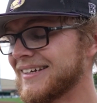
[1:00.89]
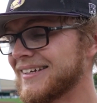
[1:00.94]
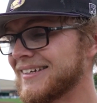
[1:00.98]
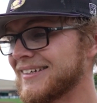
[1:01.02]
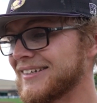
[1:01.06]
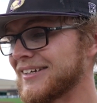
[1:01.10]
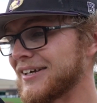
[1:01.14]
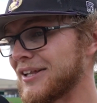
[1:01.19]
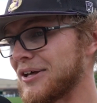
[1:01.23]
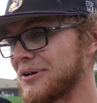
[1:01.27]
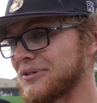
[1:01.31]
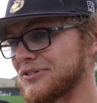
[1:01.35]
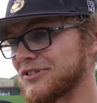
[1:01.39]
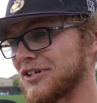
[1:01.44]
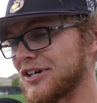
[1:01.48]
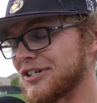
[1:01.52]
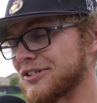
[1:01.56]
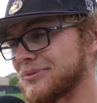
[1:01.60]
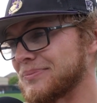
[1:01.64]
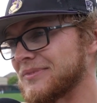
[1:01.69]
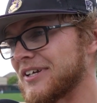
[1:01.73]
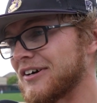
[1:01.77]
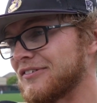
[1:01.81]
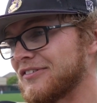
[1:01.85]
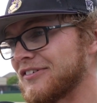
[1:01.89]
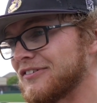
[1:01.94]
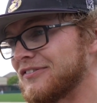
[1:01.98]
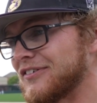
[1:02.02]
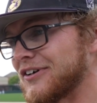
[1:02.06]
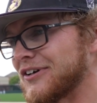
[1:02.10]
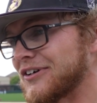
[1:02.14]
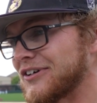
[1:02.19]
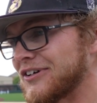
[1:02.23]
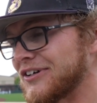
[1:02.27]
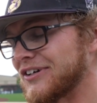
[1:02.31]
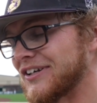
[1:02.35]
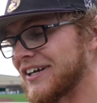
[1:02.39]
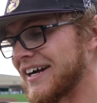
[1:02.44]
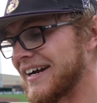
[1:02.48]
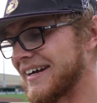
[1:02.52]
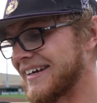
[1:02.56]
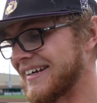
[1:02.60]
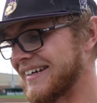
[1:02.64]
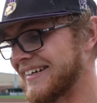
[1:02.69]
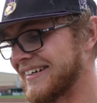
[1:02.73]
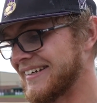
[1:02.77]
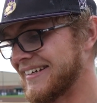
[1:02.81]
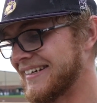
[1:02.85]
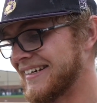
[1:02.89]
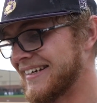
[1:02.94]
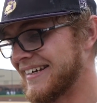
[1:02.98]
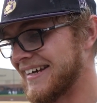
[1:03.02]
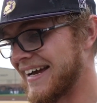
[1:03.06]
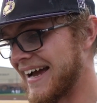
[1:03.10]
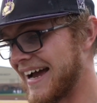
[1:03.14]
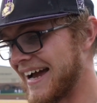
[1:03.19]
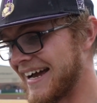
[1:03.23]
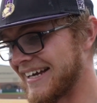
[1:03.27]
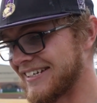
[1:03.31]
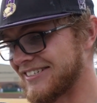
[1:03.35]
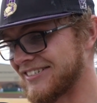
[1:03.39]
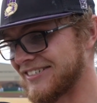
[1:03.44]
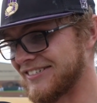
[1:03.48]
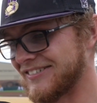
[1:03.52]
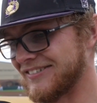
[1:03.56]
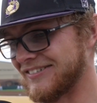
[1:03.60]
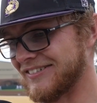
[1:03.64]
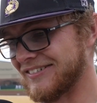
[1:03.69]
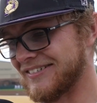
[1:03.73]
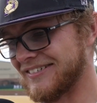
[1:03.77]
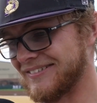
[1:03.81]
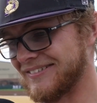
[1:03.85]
Yeah, that was awesome. Definitely felt good. I asked the